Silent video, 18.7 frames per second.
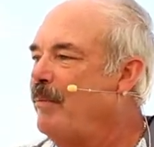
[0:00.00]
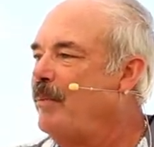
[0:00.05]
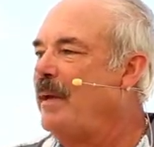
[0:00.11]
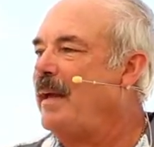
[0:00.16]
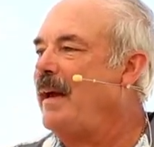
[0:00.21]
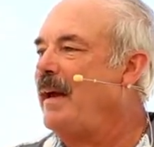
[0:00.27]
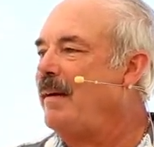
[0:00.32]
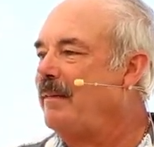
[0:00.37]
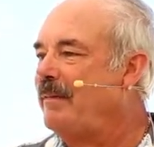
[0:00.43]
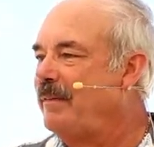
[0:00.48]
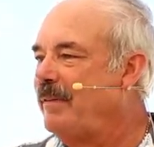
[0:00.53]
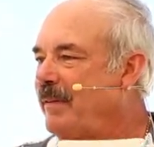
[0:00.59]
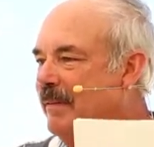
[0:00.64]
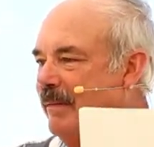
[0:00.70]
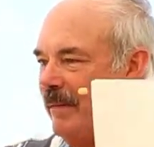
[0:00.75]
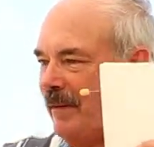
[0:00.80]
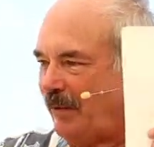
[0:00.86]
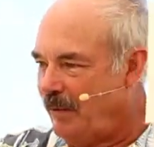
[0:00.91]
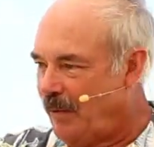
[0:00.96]
We have,
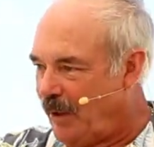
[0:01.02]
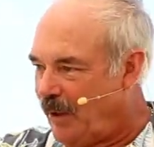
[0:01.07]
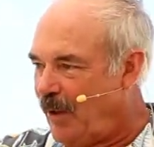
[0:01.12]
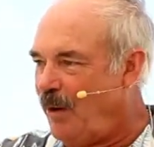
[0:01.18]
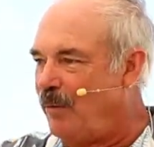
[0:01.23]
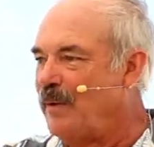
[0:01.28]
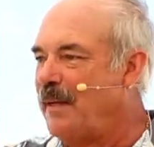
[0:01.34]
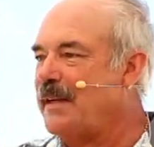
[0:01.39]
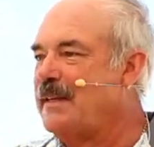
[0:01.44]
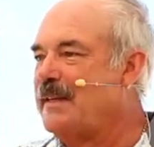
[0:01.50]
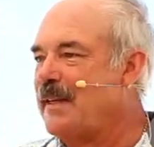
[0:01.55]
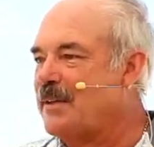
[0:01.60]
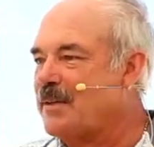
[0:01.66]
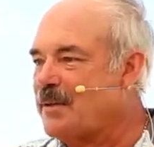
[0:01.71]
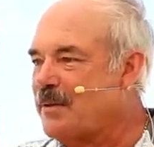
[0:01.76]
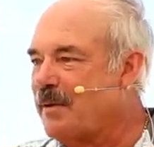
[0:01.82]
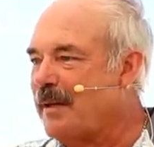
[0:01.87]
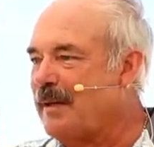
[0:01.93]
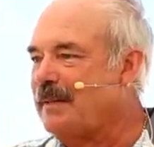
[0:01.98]
you know, the Kona
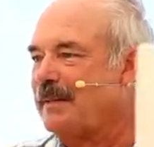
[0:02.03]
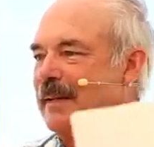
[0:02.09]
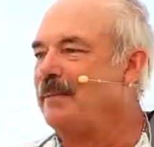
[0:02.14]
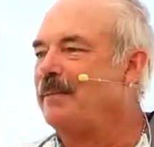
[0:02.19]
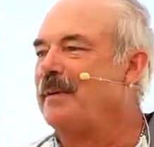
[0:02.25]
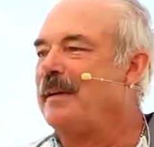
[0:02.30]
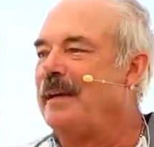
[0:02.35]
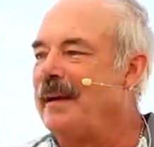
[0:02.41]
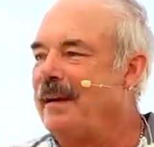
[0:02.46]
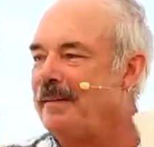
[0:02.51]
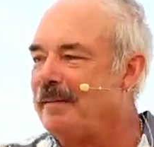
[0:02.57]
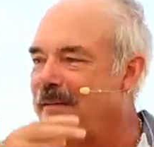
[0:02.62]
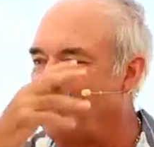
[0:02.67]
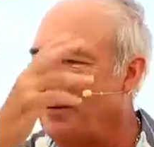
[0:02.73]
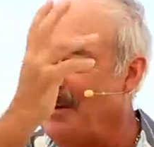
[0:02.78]
district, and we have